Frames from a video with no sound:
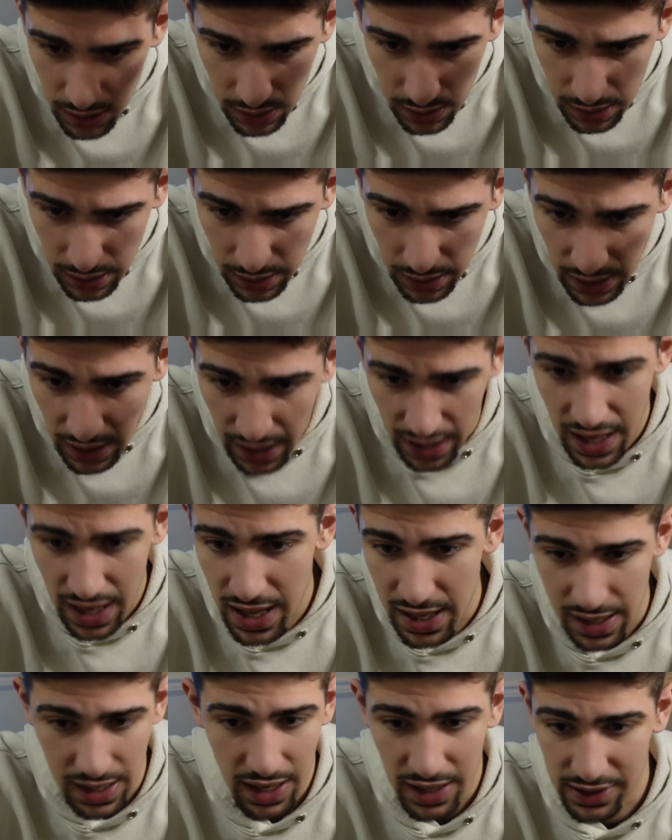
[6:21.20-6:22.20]

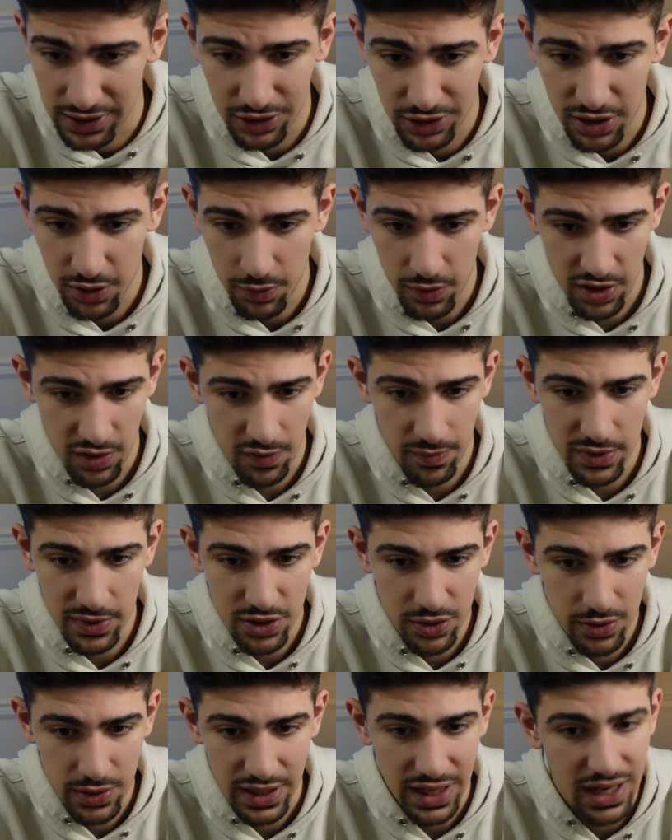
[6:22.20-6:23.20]
hey, I looked at what you've been
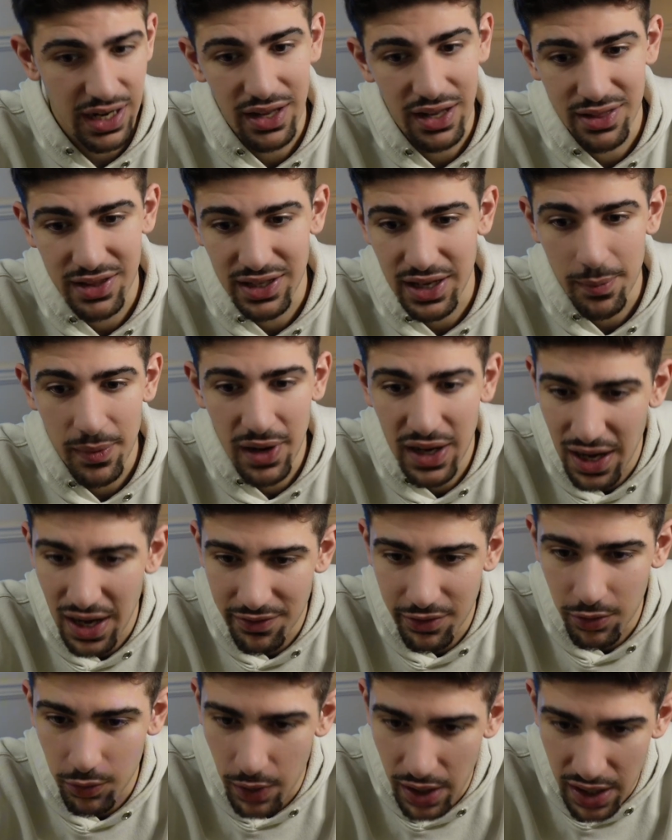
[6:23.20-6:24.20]
doing and I think I might
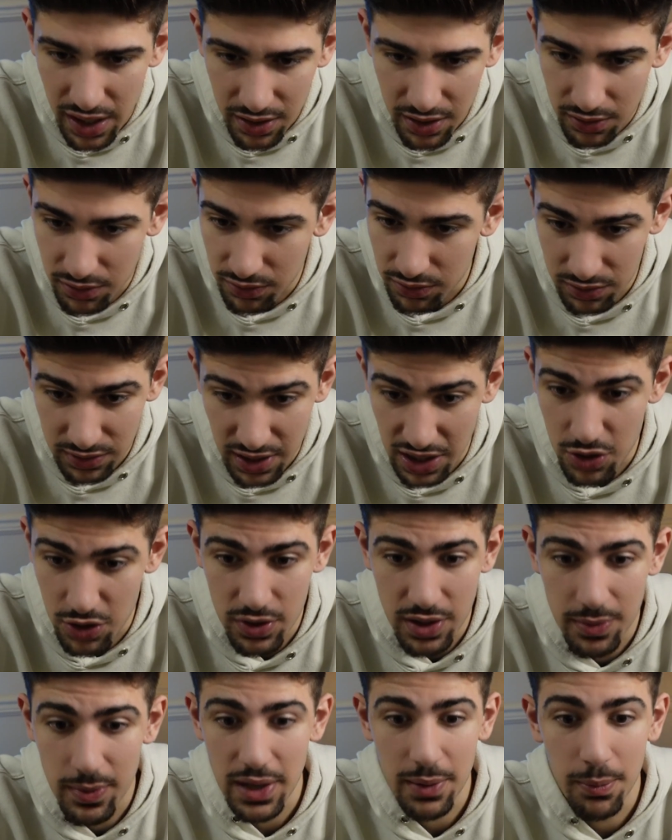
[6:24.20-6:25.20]
have a way that you
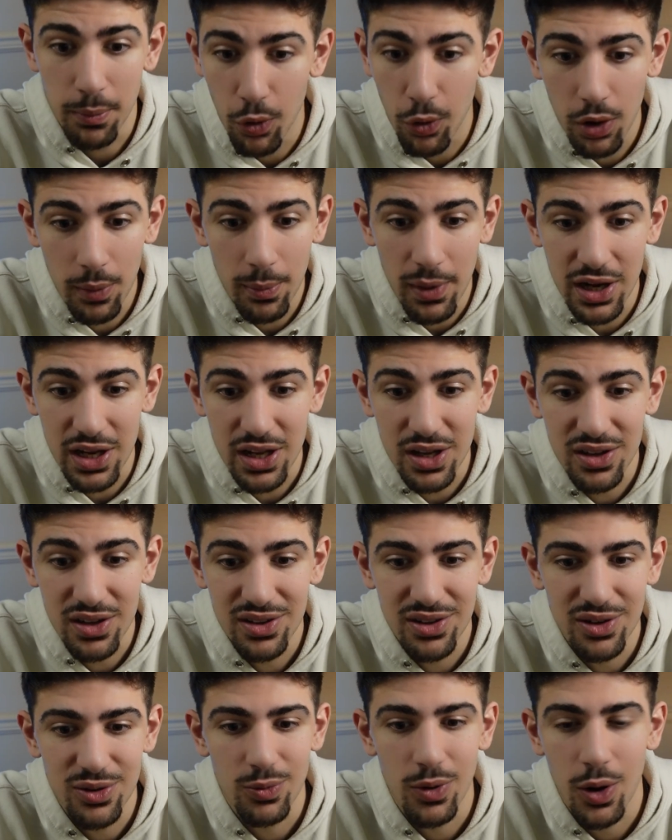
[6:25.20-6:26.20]
can make more money
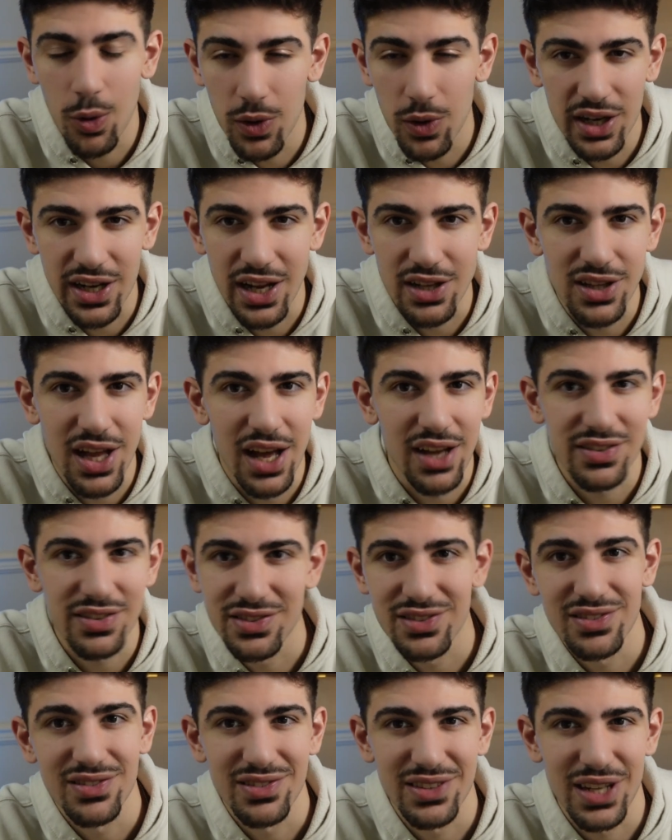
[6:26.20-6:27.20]
while working
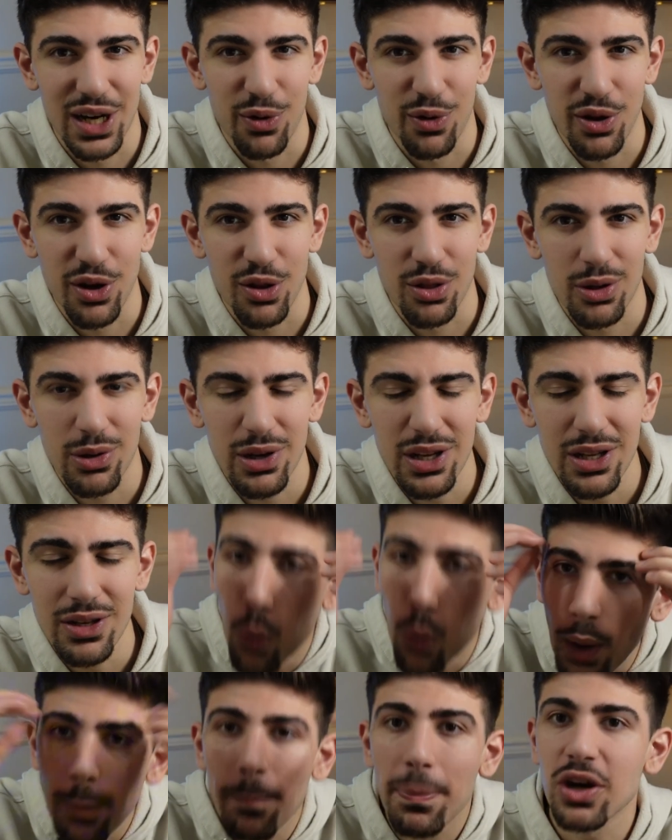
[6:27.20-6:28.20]
less. Can I run you through it?
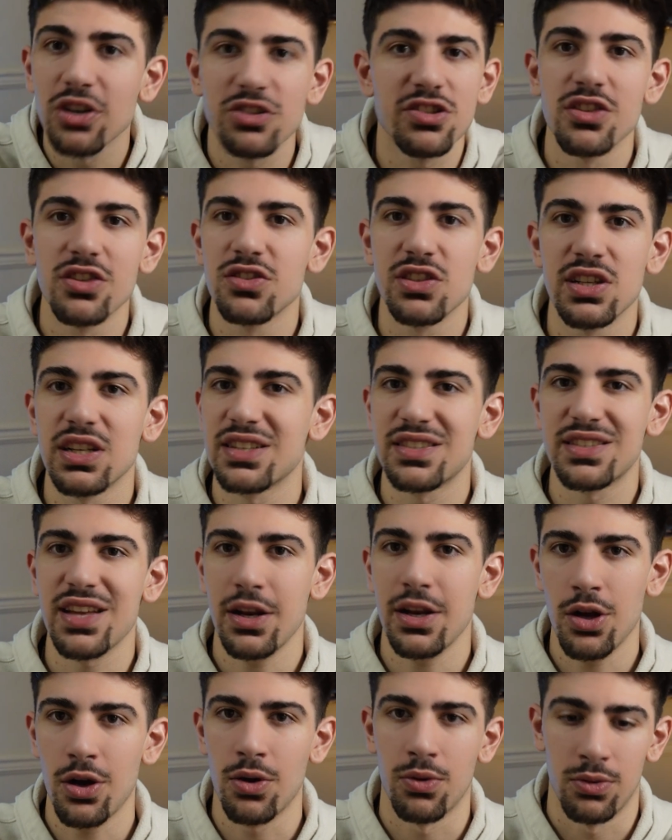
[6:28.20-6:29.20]
What person is going to
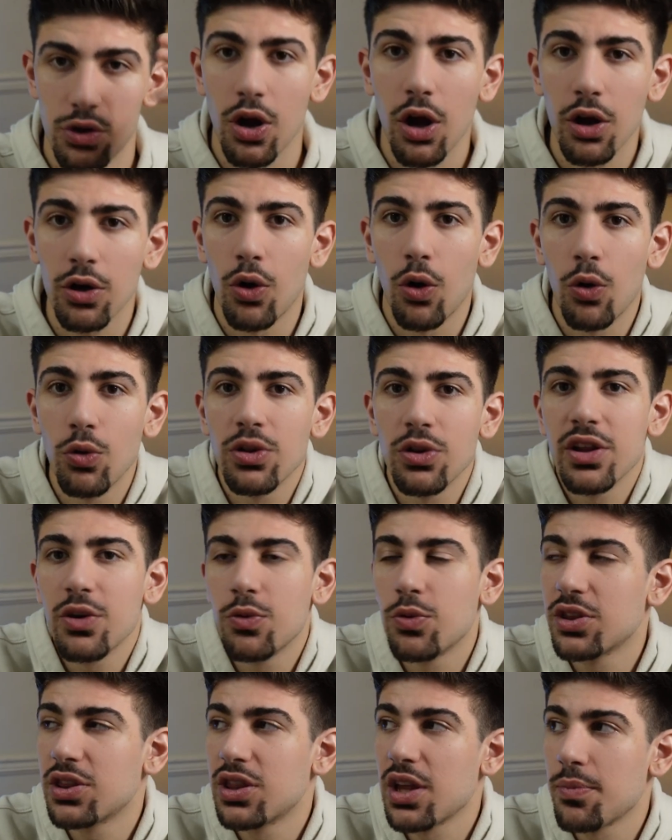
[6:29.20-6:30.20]
say no? Not only
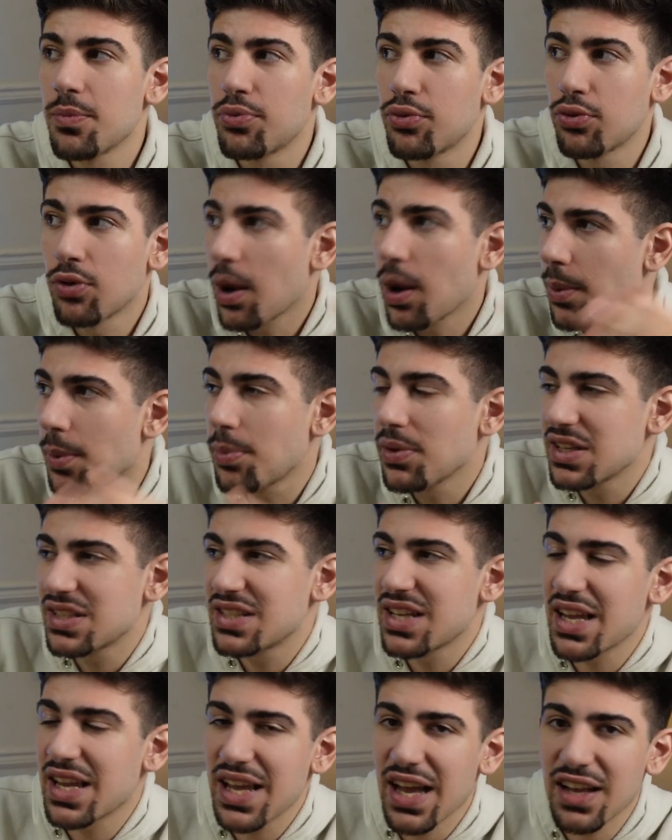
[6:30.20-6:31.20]
would they probably
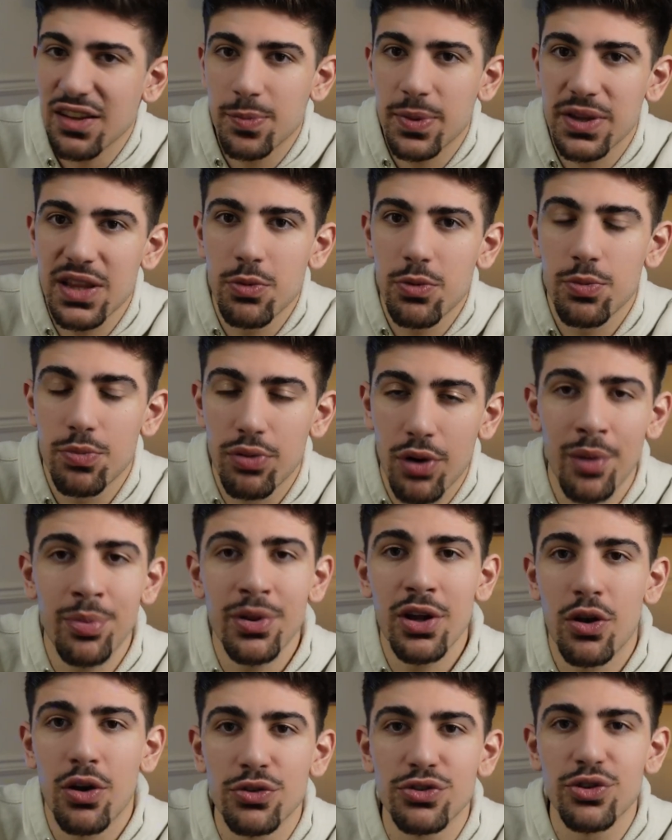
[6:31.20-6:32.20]
say yes, but they would
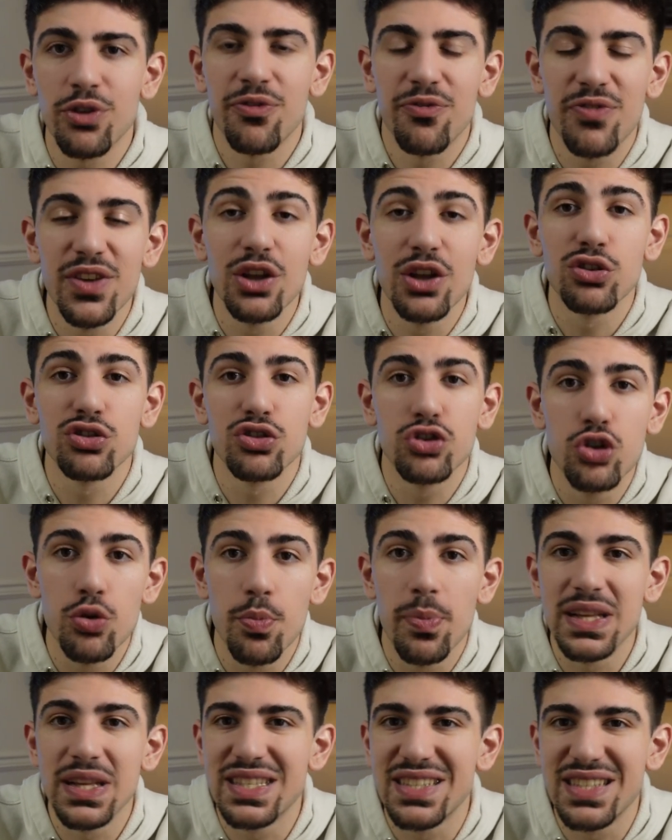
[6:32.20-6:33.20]
probably also feel
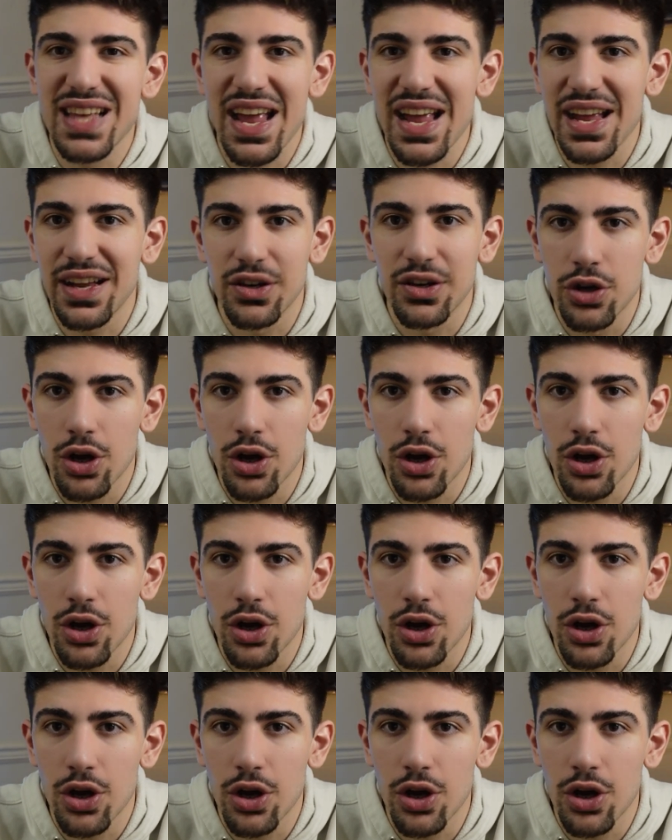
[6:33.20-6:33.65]
stupid saying